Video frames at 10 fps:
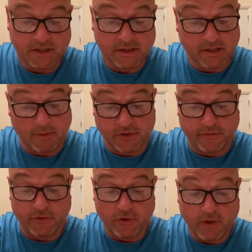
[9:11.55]
similar to
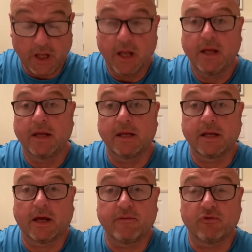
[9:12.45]
Fury, he
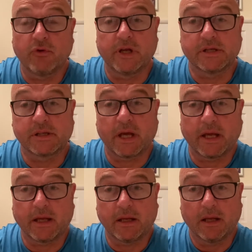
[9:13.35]
gave Ruiz
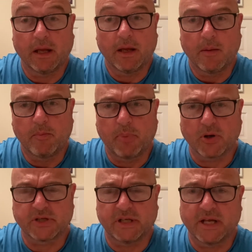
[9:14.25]
a
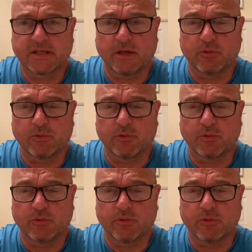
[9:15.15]
boxing lesson.